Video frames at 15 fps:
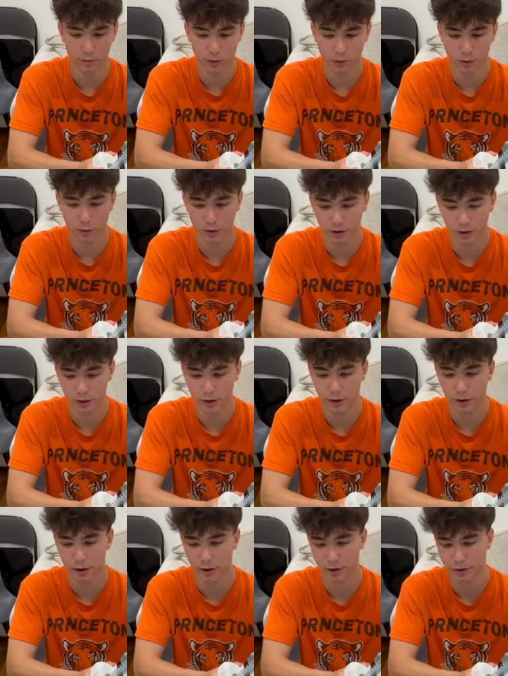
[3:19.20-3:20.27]
more quickly
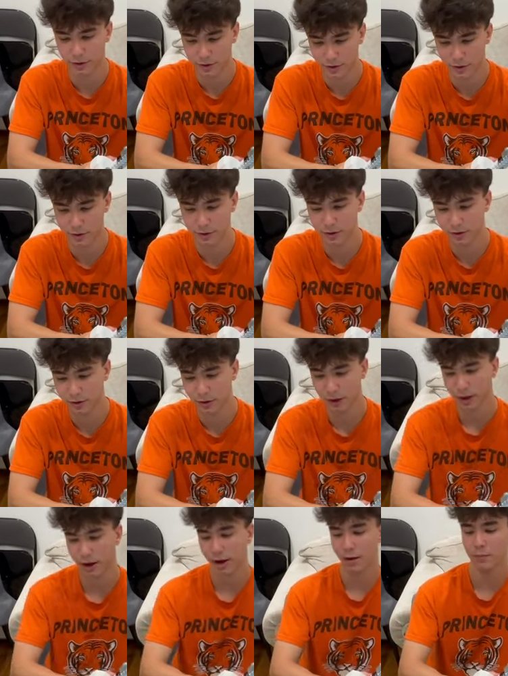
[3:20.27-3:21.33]
and consistently
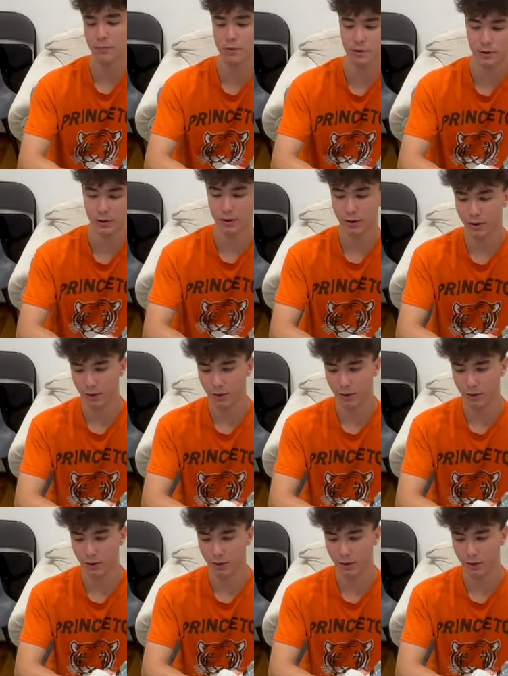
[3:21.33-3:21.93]
at apogee